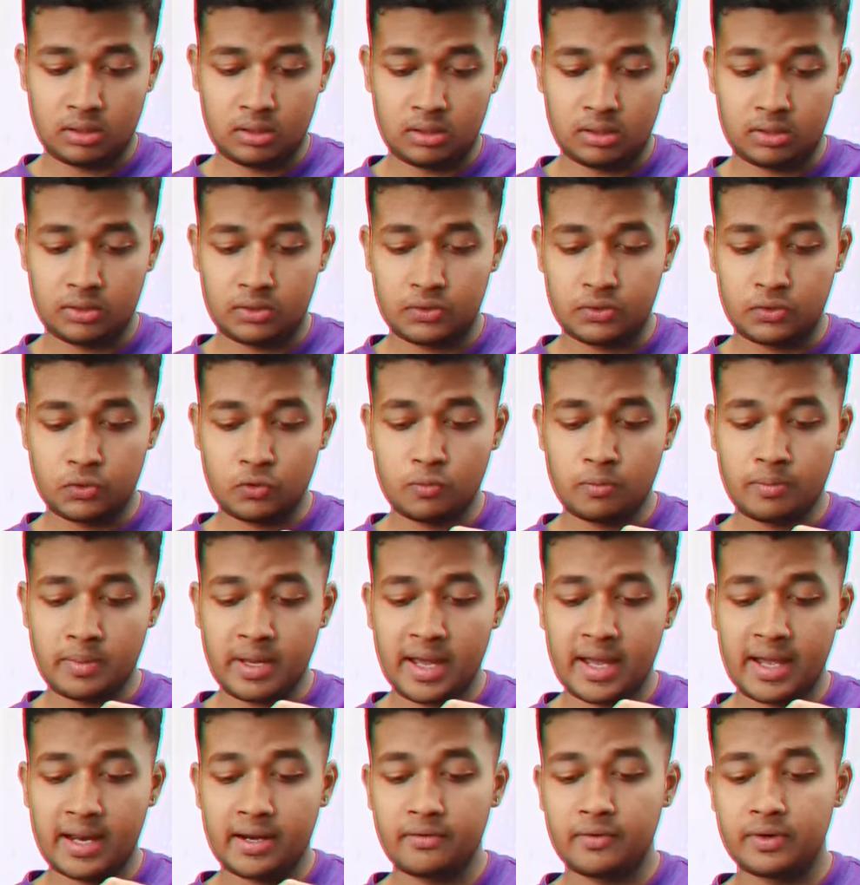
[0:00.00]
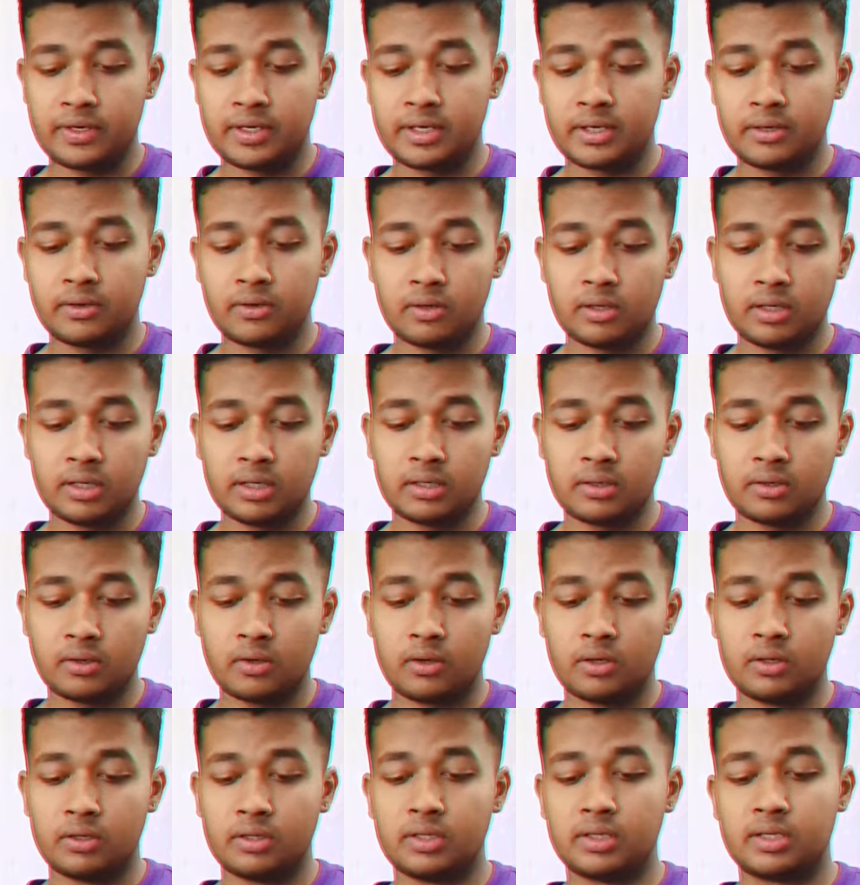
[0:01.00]
Zoom Air written on it,
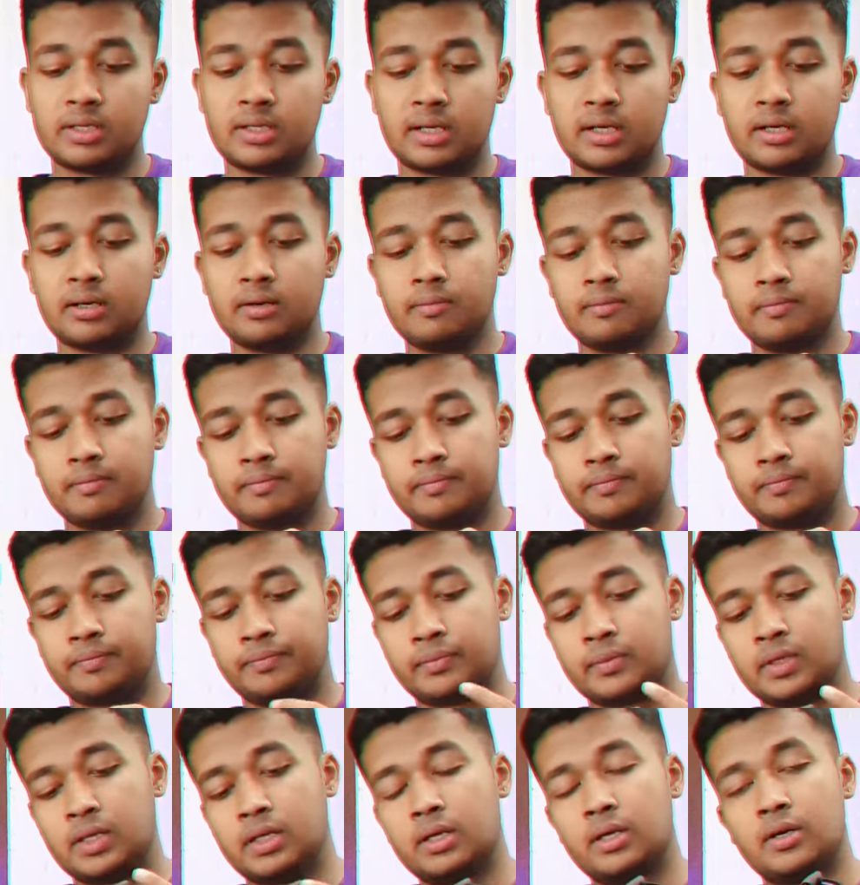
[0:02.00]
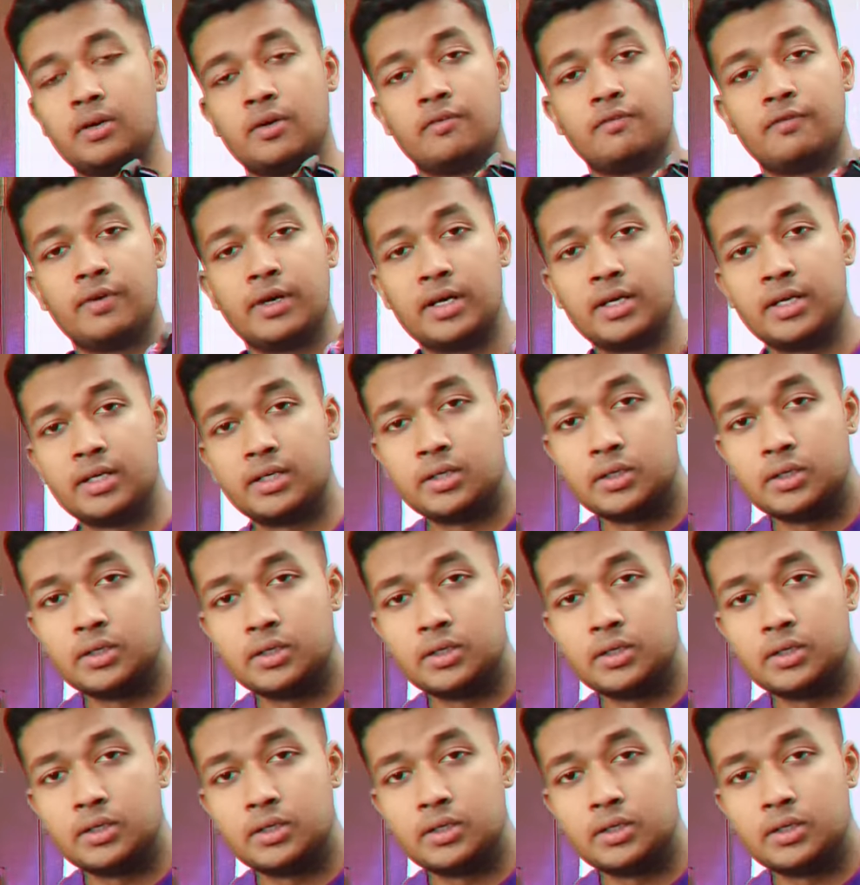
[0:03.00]
on the tongue, where it